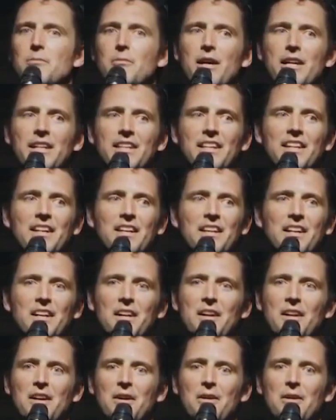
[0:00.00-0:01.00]
like,
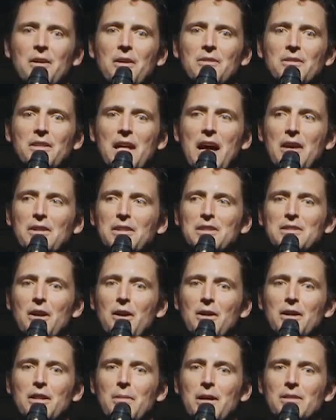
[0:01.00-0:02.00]
the hell are you
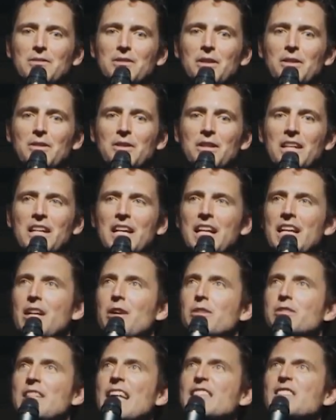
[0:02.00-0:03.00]
talking about, dude? He
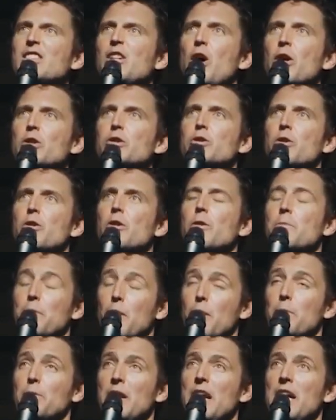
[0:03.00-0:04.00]
goes, that's cultural
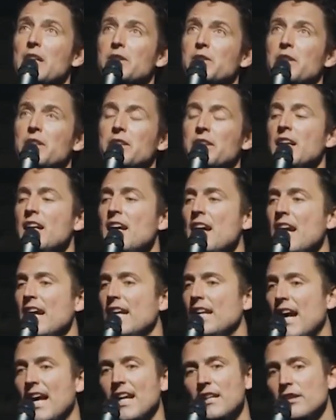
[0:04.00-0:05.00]
appropriation.
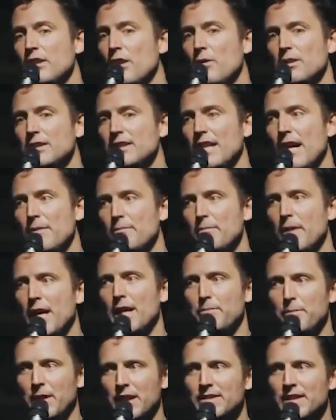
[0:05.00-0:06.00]
And I didn't know what that
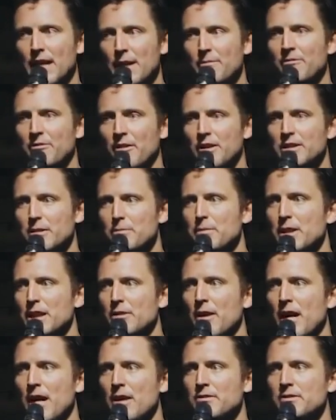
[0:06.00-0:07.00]
meant because I'm fun to be
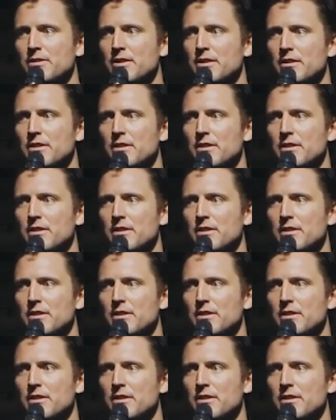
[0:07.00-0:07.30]
around.